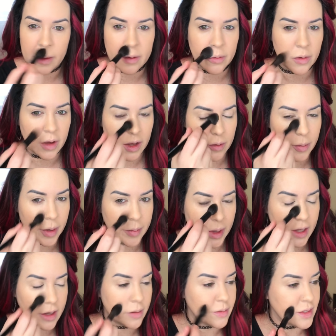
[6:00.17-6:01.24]
it will help my
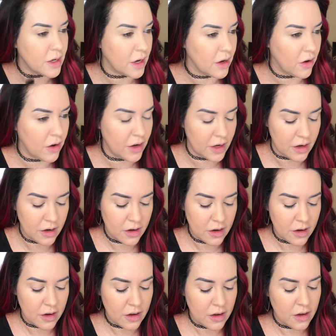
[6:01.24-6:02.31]
makeup stay on
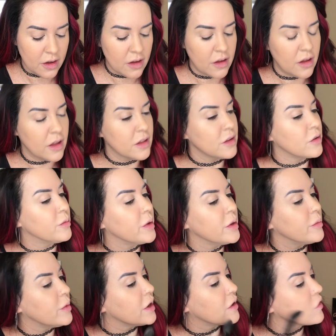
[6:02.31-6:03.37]
a little
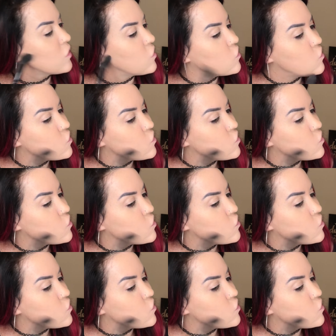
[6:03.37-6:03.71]
bit better,